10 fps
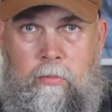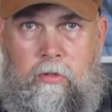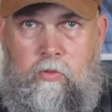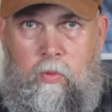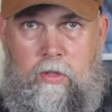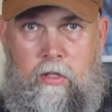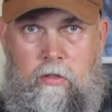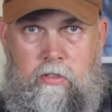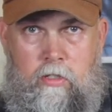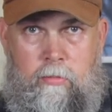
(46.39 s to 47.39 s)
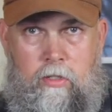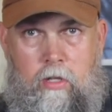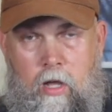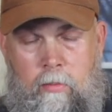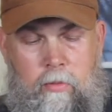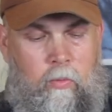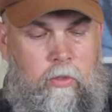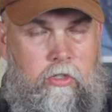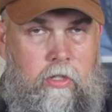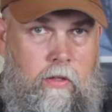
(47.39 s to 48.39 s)
but there's one thing that's going to be in common, and
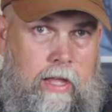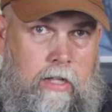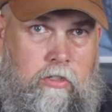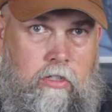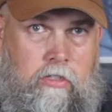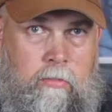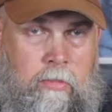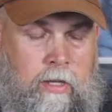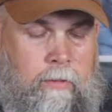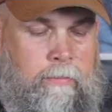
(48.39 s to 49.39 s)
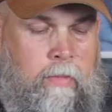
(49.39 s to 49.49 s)
we'll share that in just a minute.